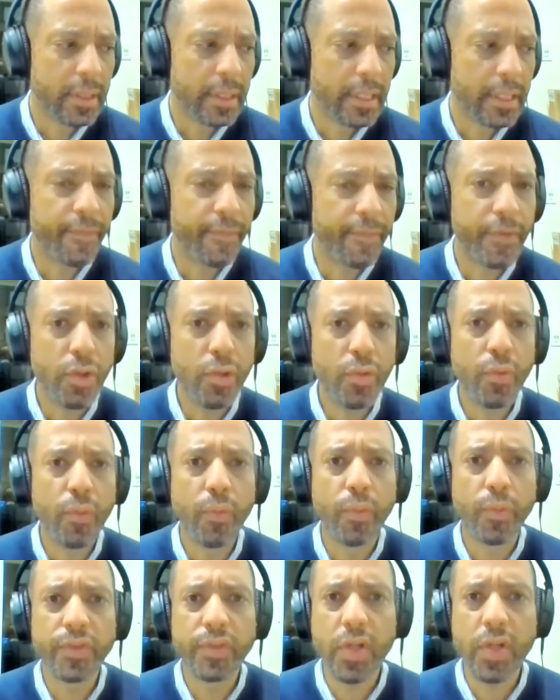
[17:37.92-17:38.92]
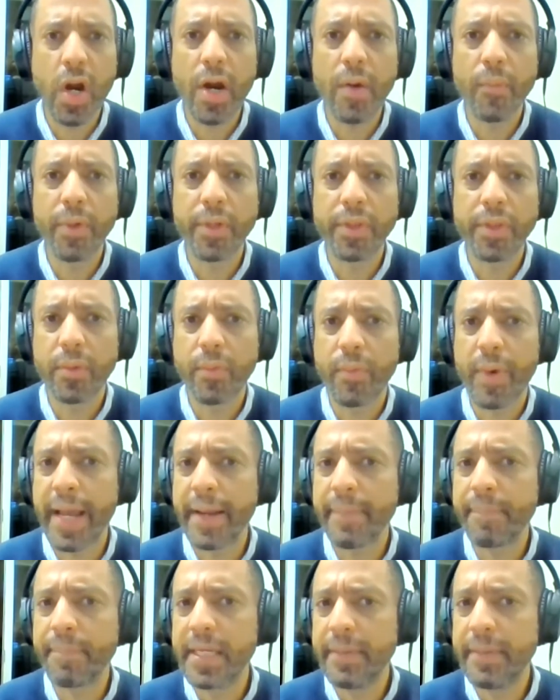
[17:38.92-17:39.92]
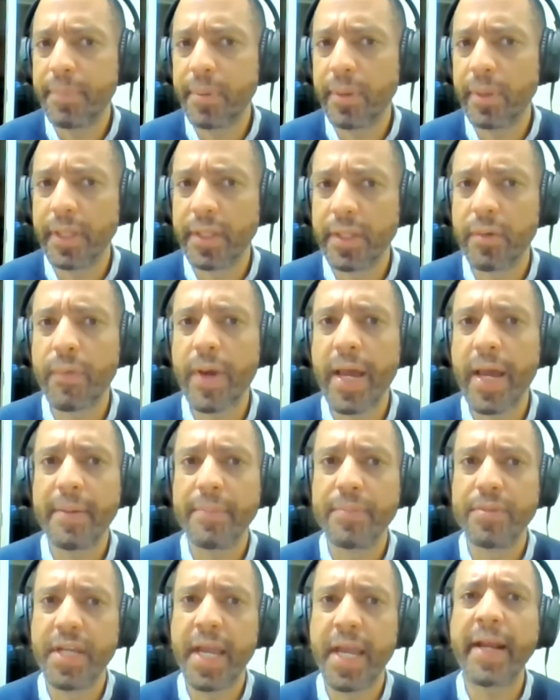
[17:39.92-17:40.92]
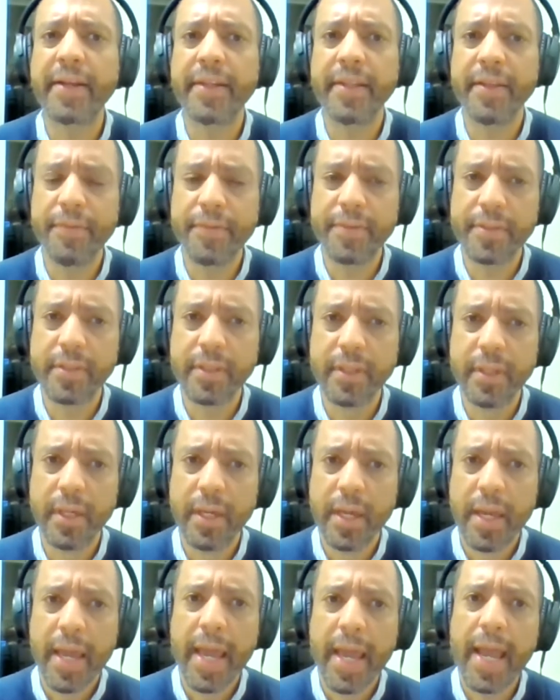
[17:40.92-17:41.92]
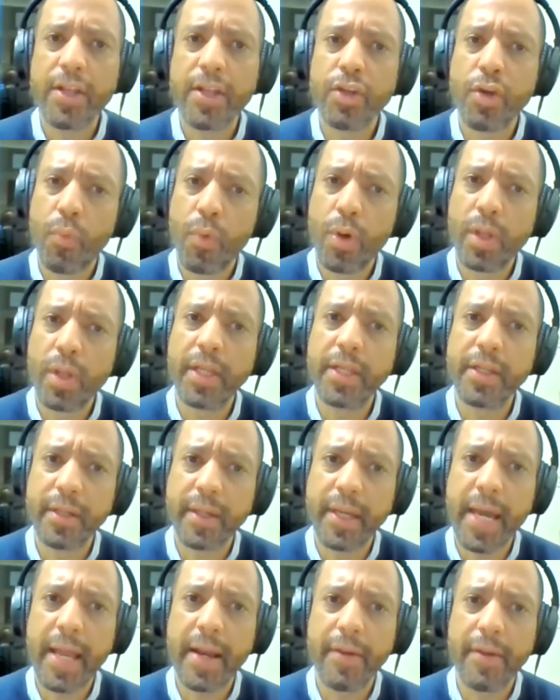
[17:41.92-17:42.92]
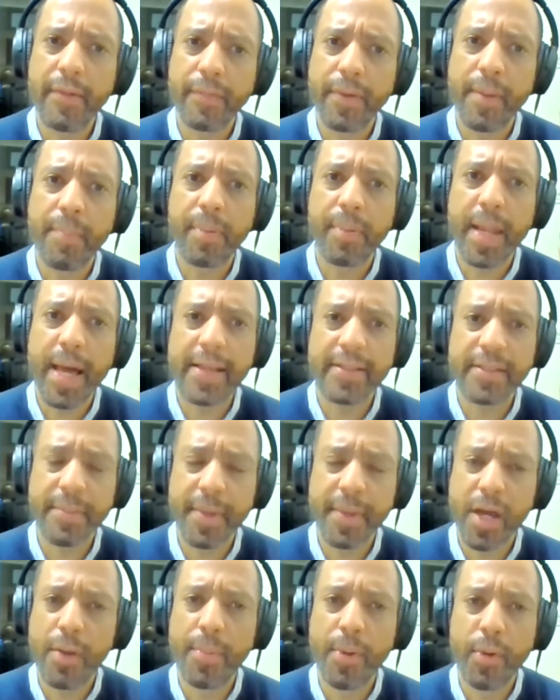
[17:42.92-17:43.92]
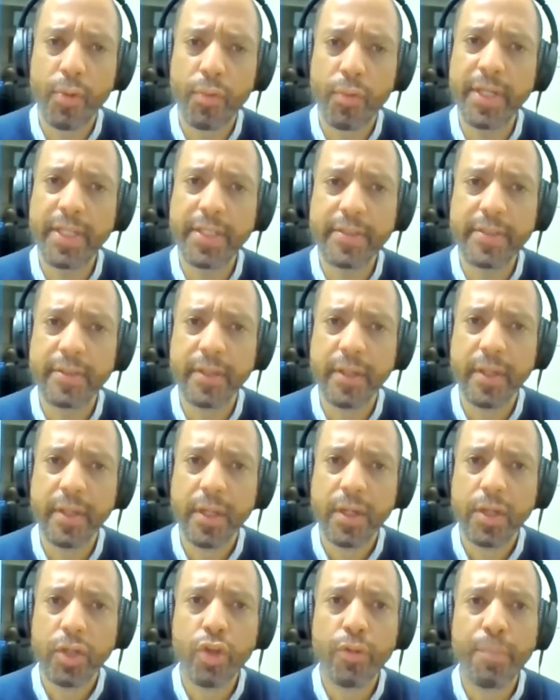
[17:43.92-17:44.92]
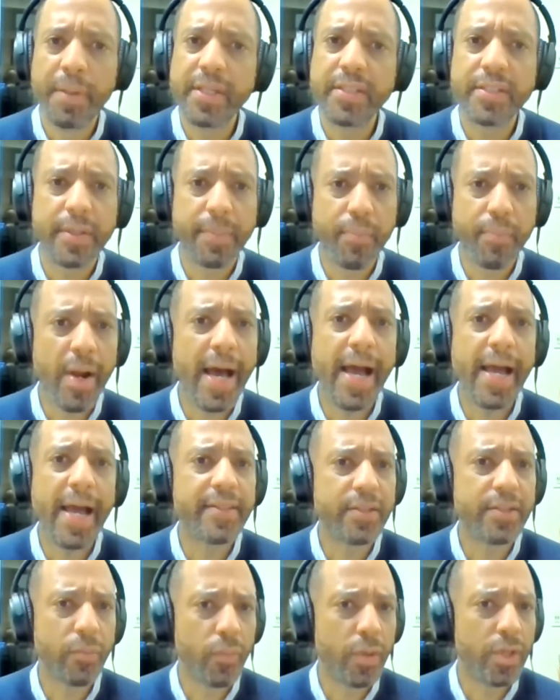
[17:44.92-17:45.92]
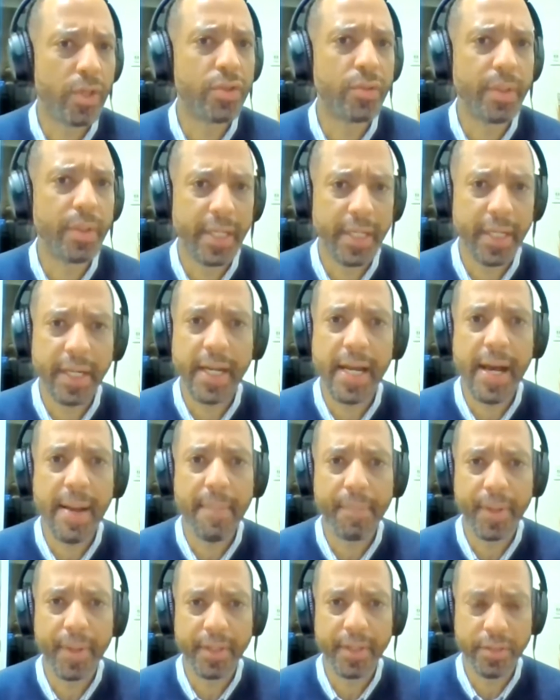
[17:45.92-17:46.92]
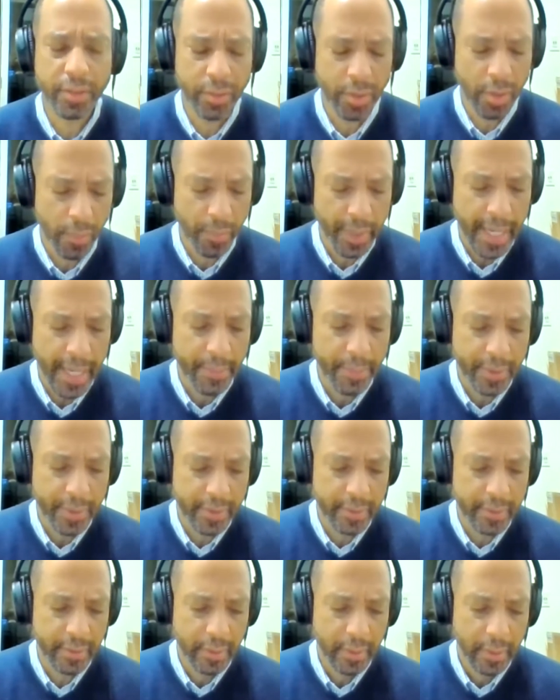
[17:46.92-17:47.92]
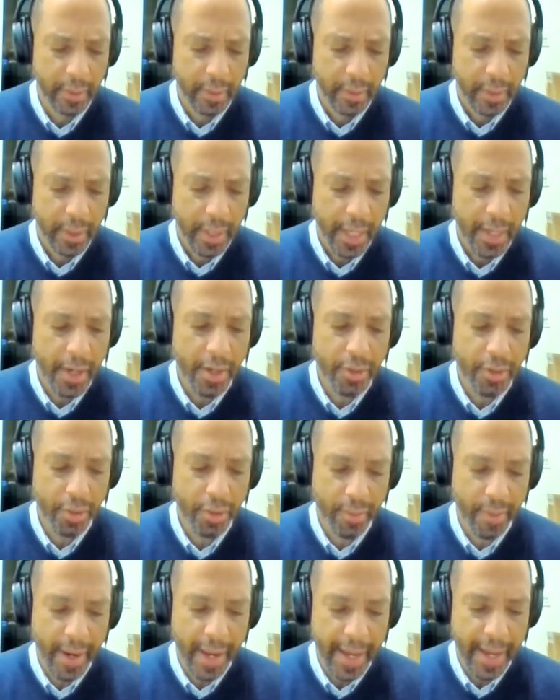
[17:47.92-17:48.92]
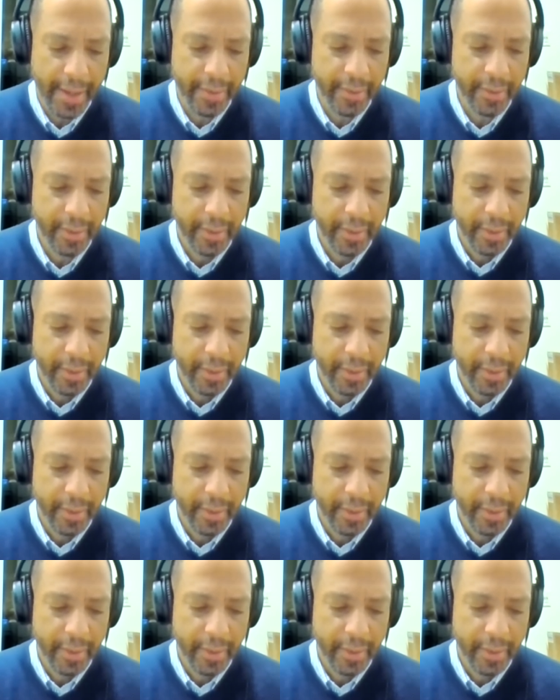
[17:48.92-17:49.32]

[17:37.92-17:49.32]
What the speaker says: if you start with the right people and the right objectives and you're willing to kind of apply some elbow grease, you'd be surprised at what you can accomplish. When I was an undergrad,